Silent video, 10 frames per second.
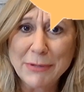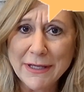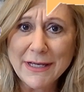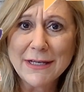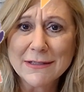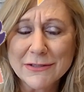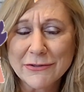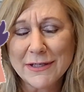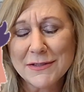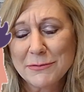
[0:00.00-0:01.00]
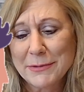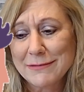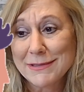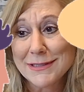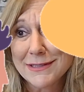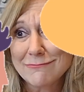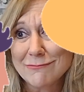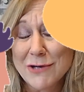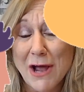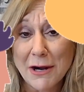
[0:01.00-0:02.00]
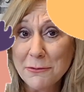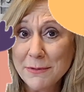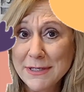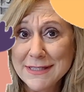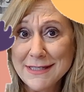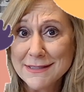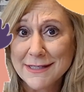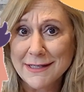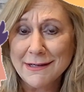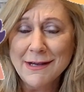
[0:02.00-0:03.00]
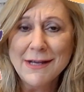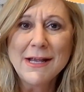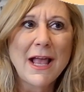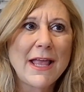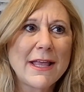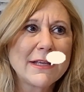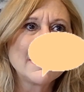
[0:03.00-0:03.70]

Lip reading: playing a string instrument is not always easy, and